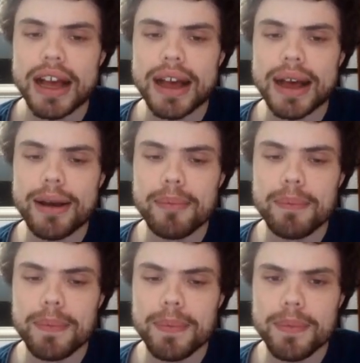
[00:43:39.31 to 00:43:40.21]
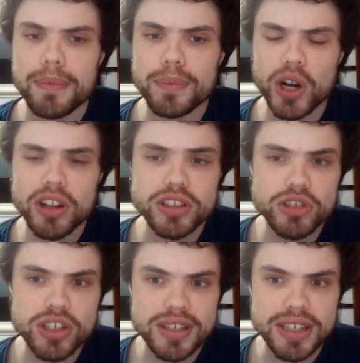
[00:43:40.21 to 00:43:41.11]
But also
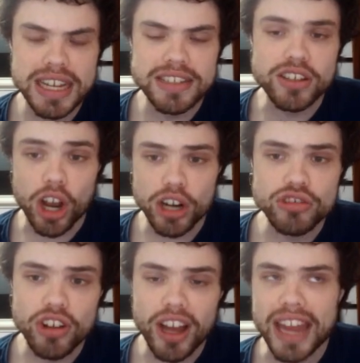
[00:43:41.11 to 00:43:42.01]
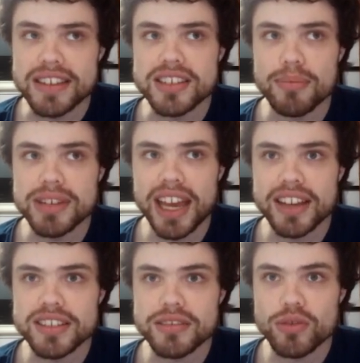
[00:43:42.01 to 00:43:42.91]
just, it's card draw, and some
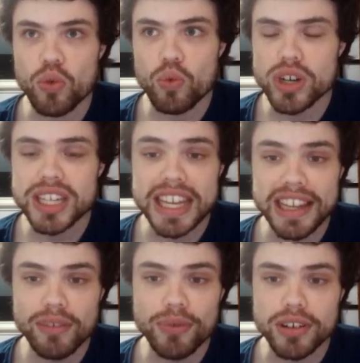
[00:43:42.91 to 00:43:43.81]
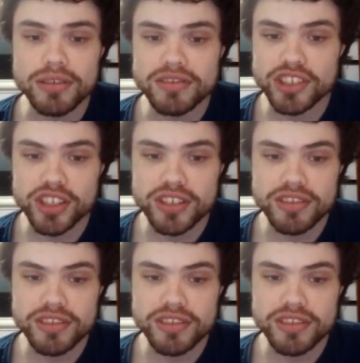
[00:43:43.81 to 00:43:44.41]
decks would kill for just